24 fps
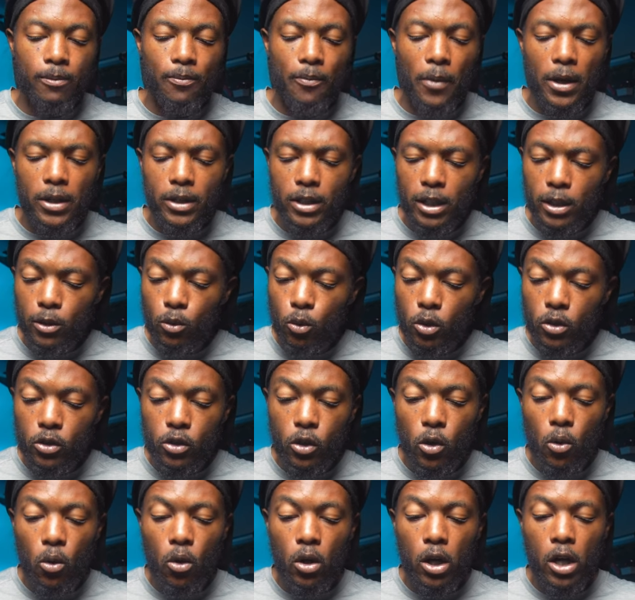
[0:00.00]
basically what's
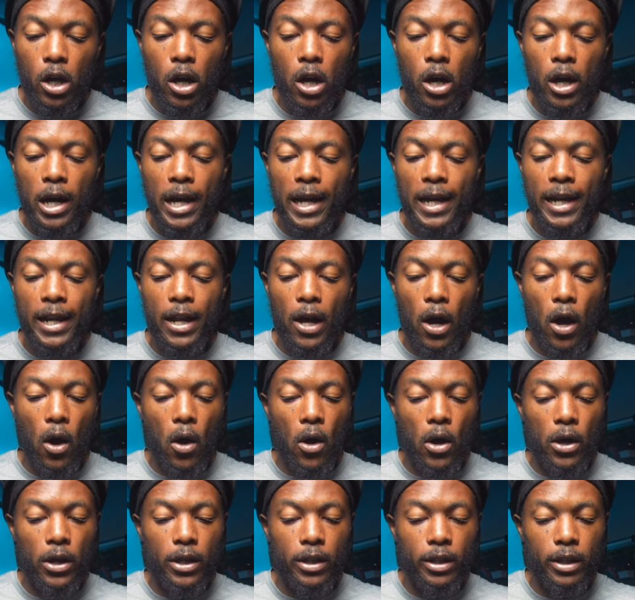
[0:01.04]
going
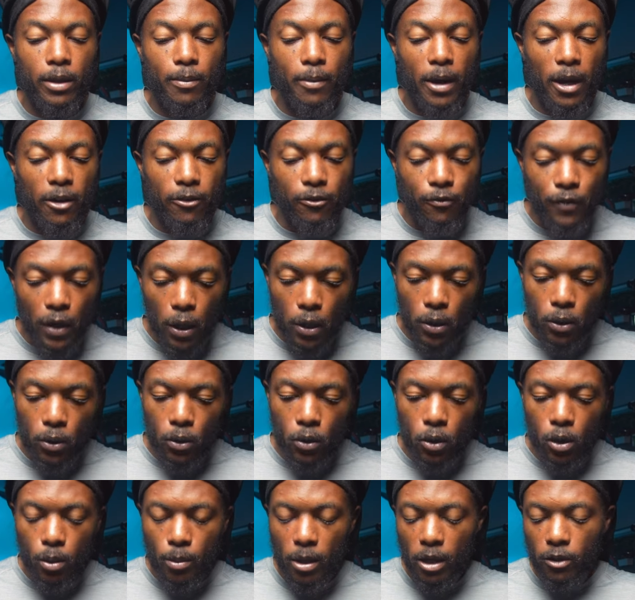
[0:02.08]
on my
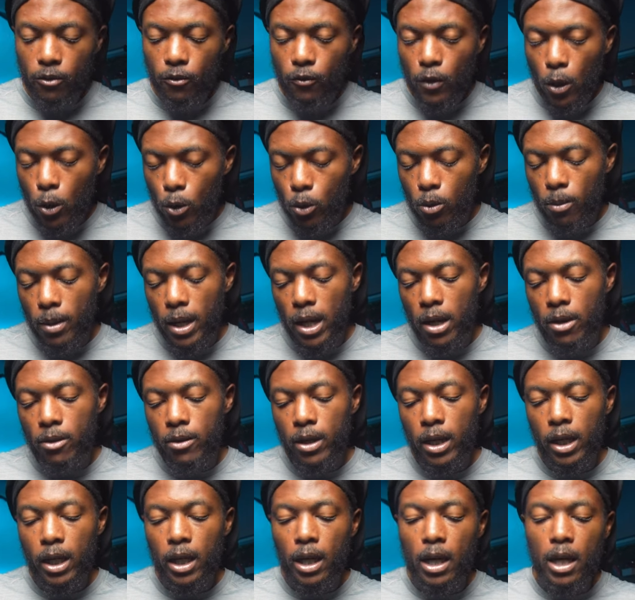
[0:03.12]
phone
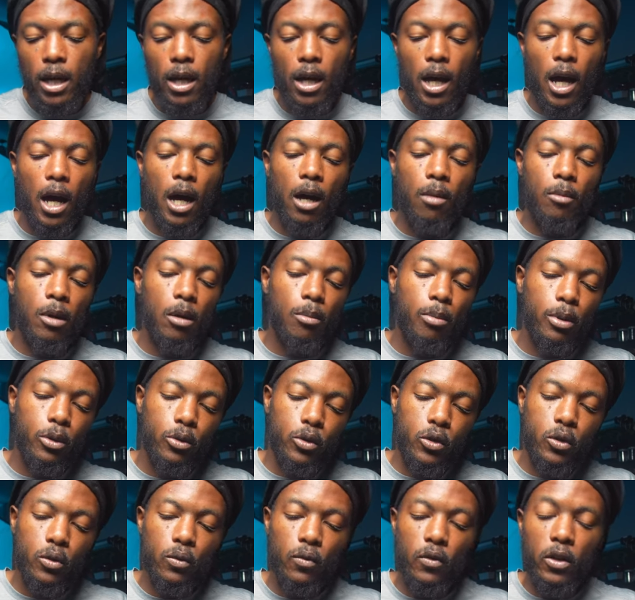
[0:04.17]
battery, my
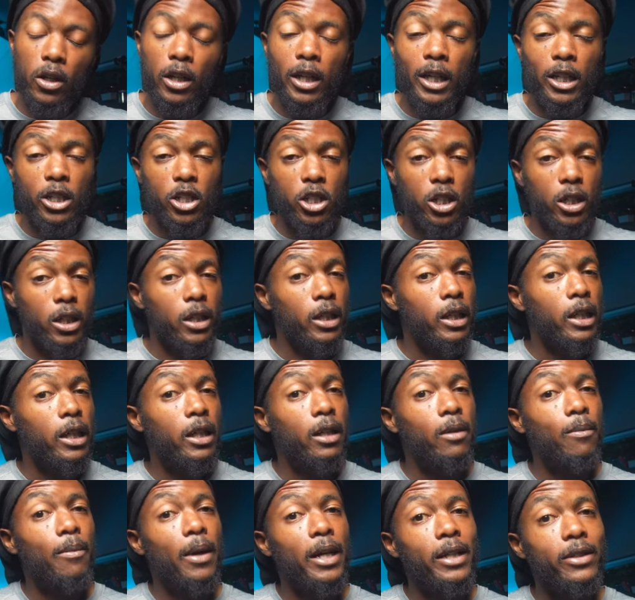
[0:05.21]
Bluetooth connection, and
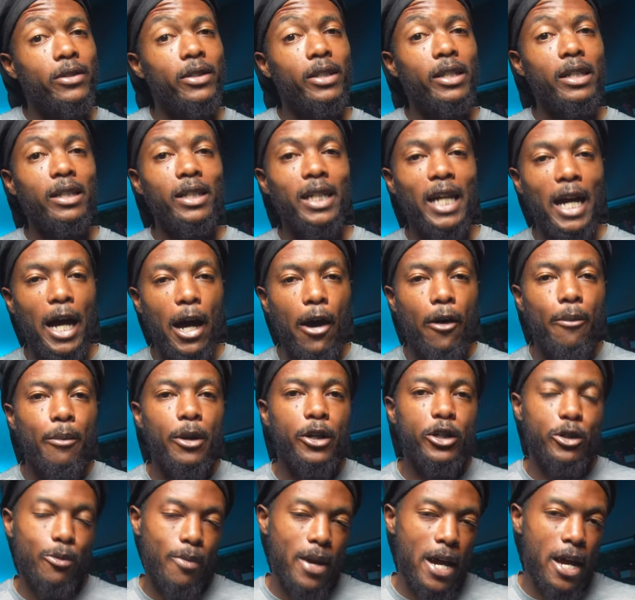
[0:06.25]
then basically how
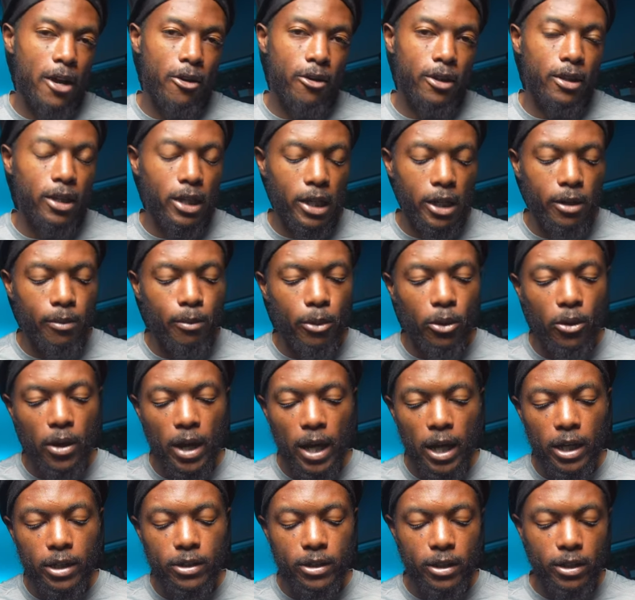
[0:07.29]
much battery the gimbal
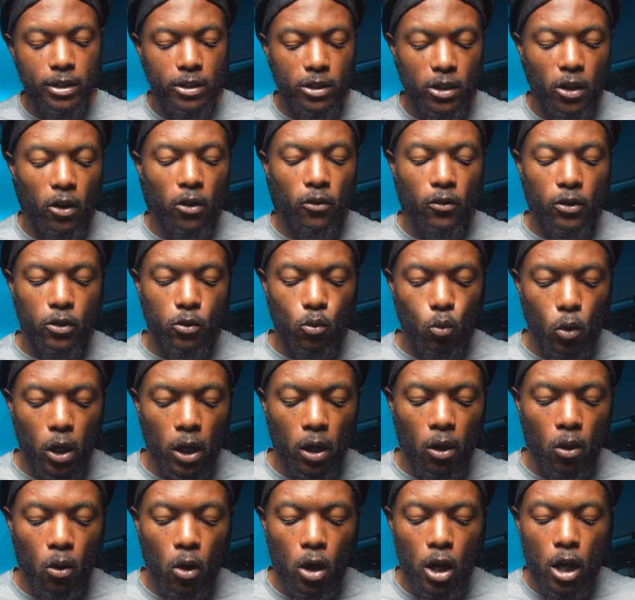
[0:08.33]
has itself as
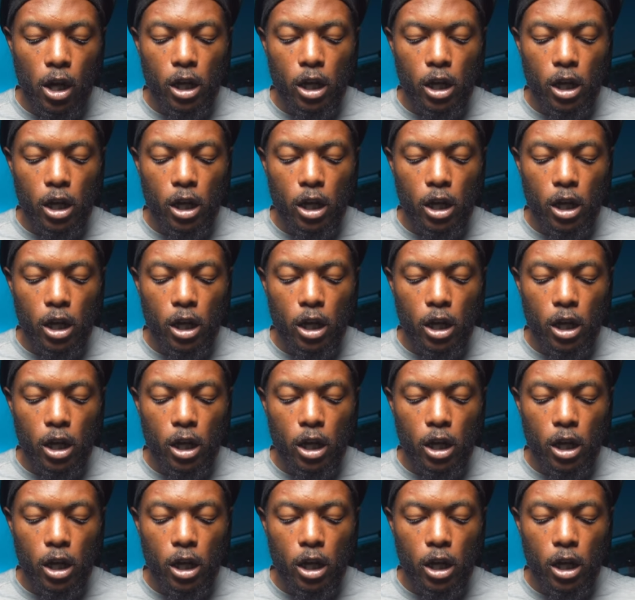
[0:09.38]
well.